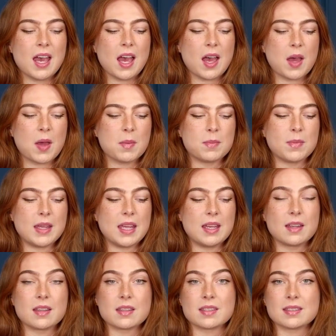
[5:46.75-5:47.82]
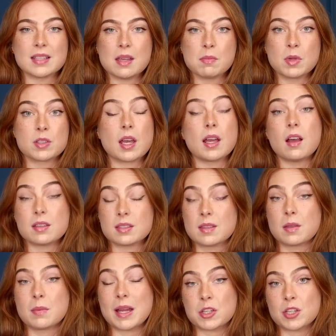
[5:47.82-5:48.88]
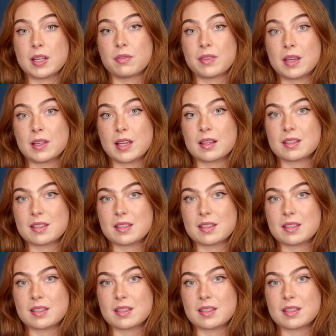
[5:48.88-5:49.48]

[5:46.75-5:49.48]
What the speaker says: In a statement, I asked them actually if they'd like